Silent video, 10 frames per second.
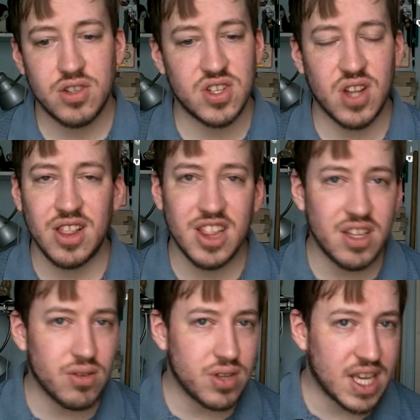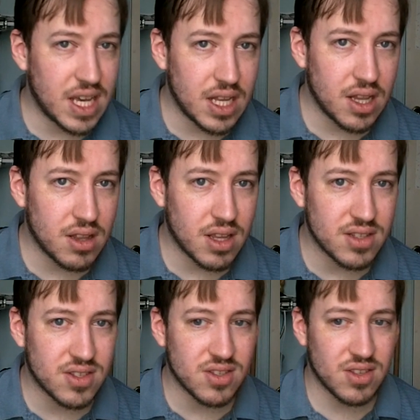just a little kit
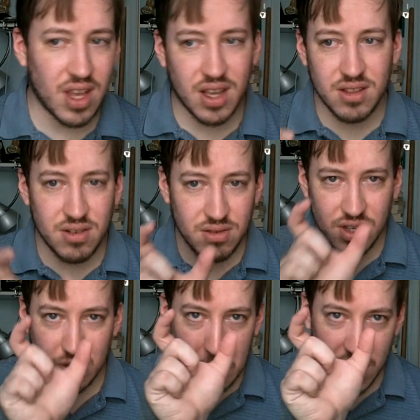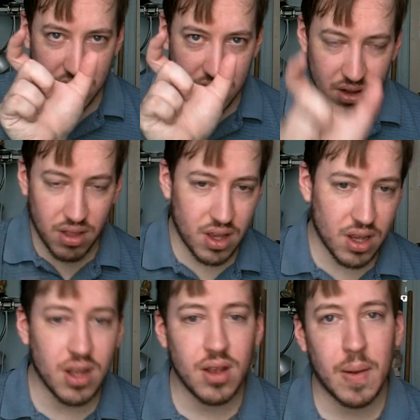that's like a little expansion
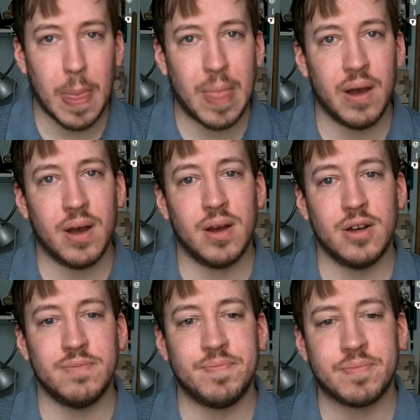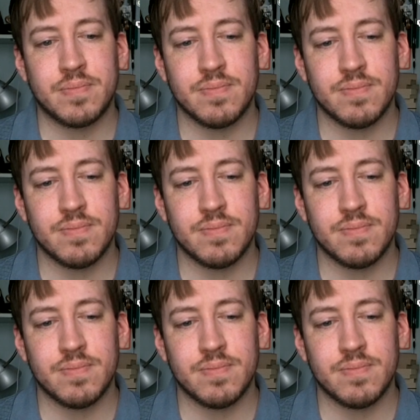thing, um,